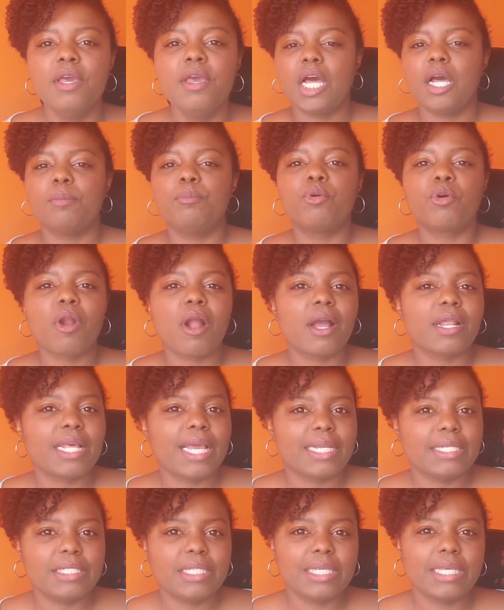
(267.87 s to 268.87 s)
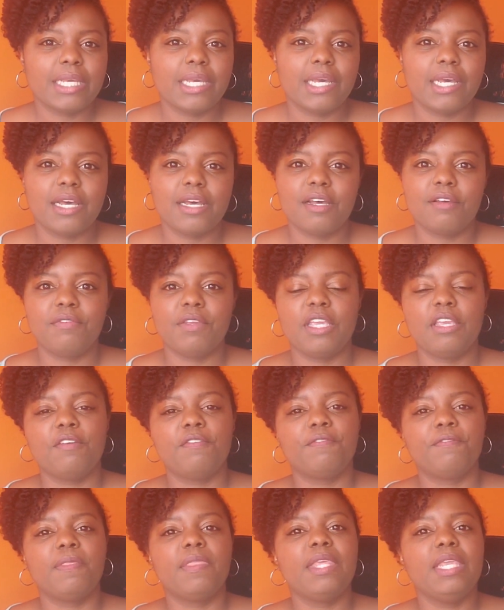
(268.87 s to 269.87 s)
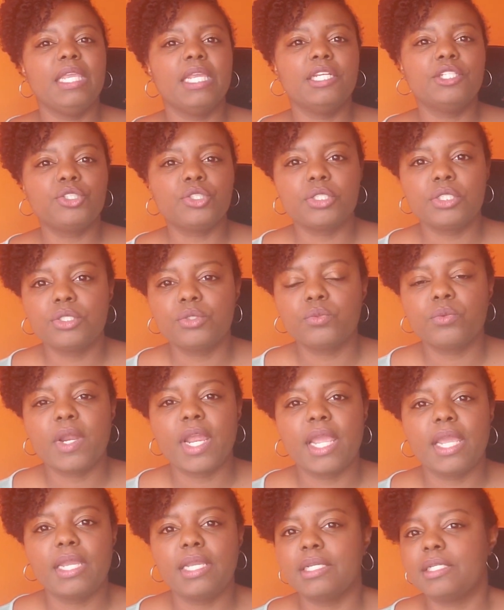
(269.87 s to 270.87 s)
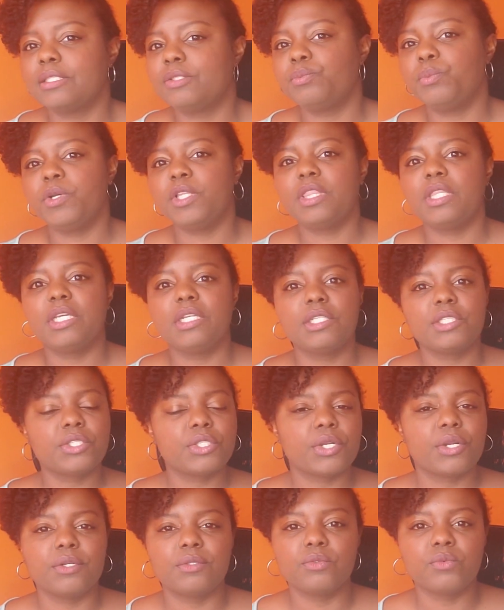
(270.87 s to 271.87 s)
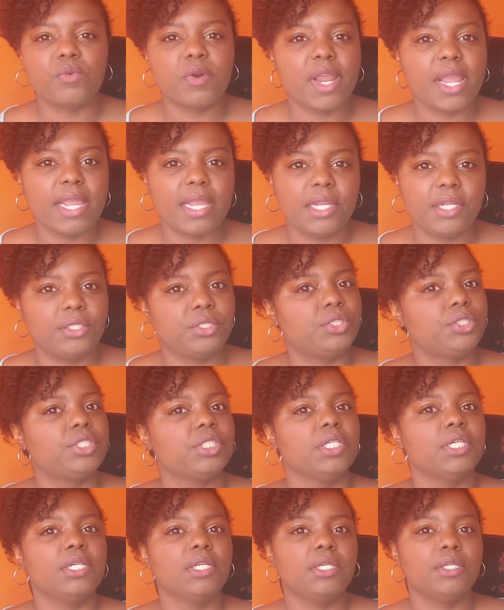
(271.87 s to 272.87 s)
a broad idea of if the interest rate is within a certain range,